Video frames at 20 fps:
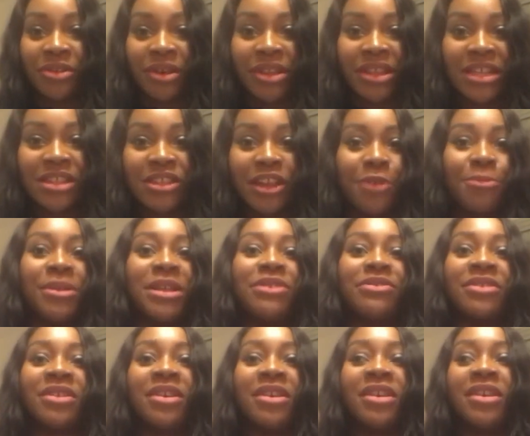Like there's so many
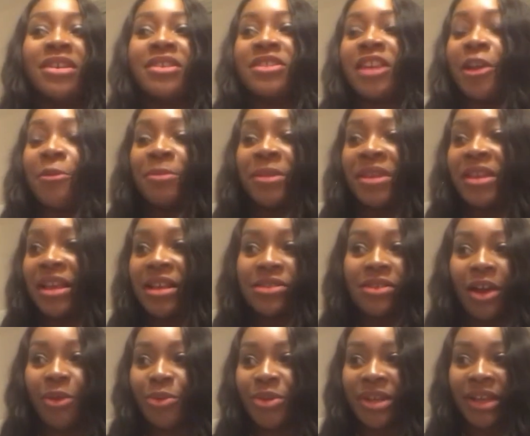things that
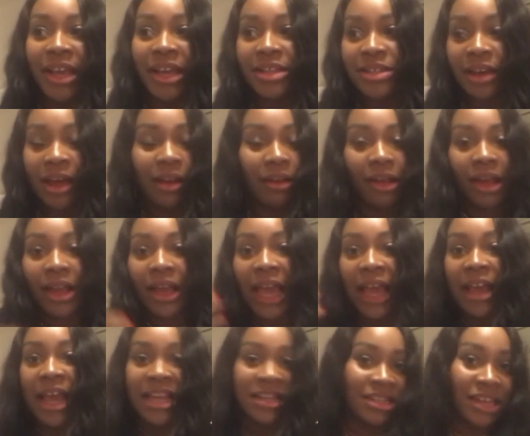I want to get done, like
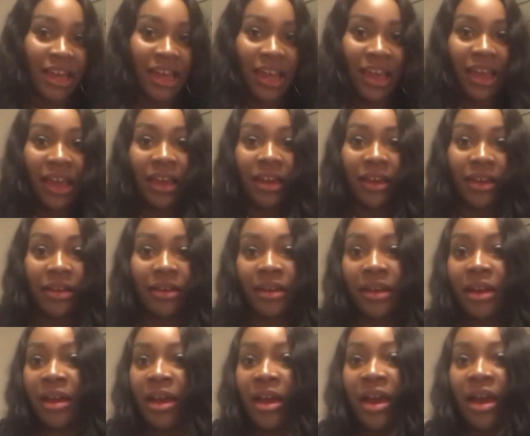editing
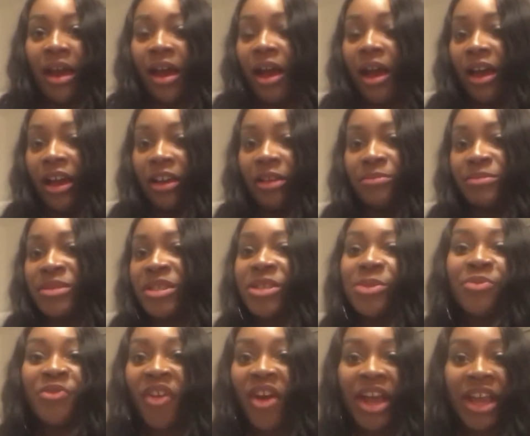and
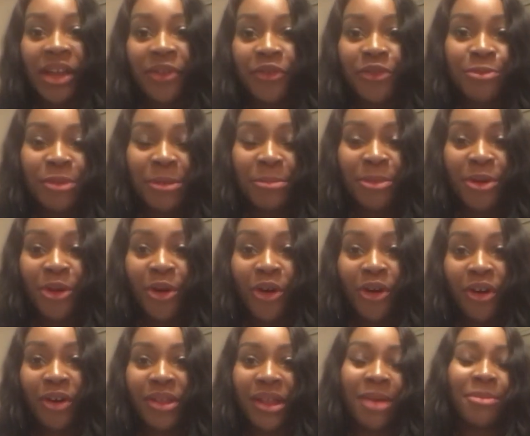some writing for my
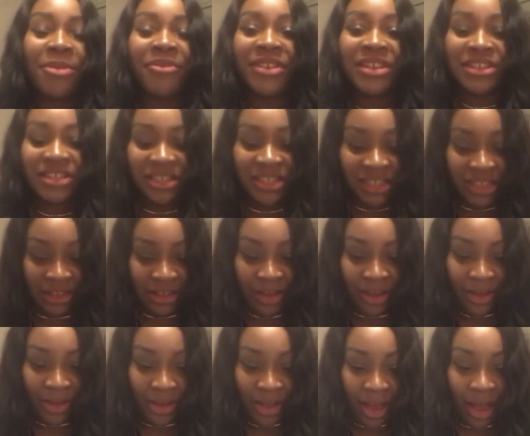blog. I
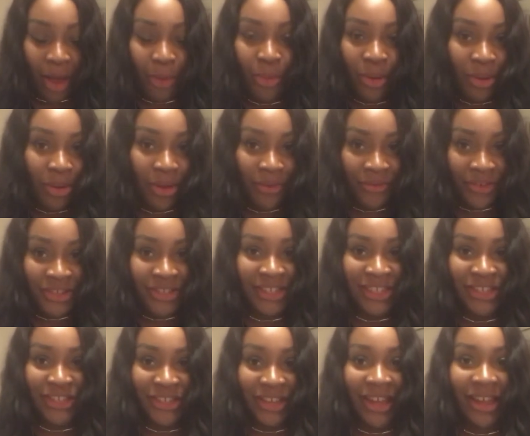will officially
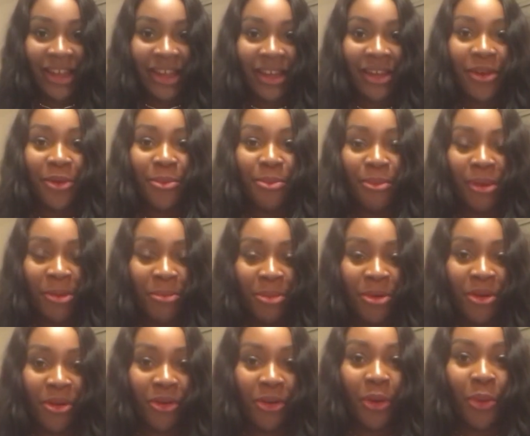share my
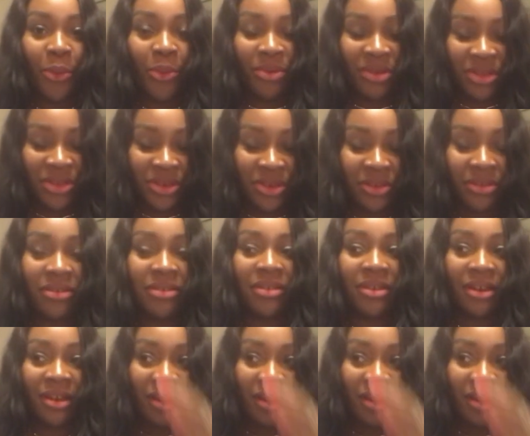blog with you.